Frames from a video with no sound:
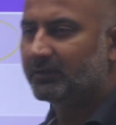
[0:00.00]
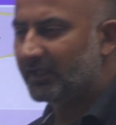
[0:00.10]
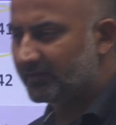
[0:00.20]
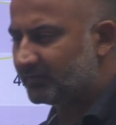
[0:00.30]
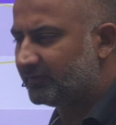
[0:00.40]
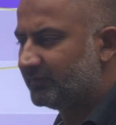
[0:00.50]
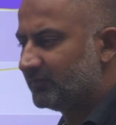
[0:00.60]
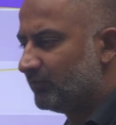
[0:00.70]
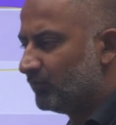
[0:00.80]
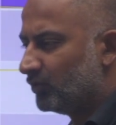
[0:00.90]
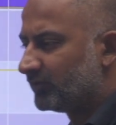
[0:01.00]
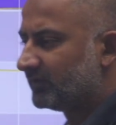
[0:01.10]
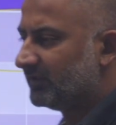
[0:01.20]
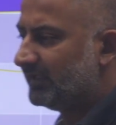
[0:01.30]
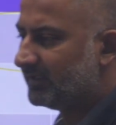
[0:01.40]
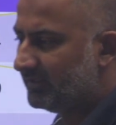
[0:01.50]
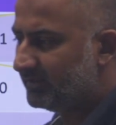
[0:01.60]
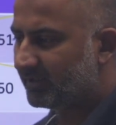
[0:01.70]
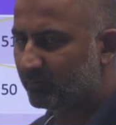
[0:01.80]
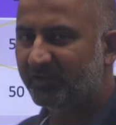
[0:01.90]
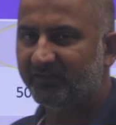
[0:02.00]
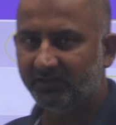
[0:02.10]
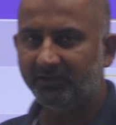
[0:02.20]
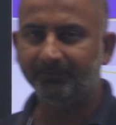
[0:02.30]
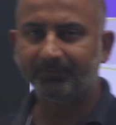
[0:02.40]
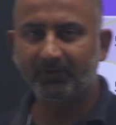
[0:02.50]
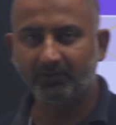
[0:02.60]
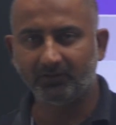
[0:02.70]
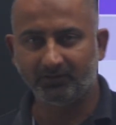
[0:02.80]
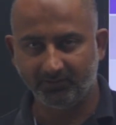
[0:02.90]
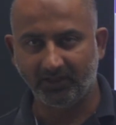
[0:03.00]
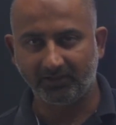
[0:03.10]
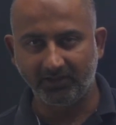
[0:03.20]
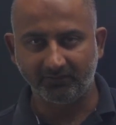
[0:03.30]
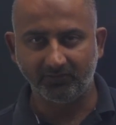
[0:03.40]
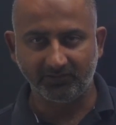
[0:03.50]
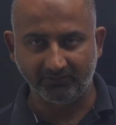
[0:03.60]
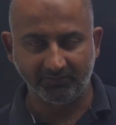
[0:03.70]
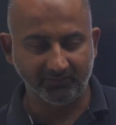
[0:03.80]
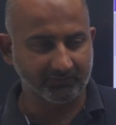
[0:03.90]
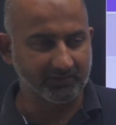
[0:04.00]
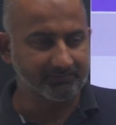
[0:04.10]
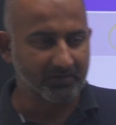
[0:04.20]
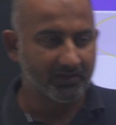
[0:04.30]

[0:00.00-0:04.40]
that's most likely that we see, that gets you a 760.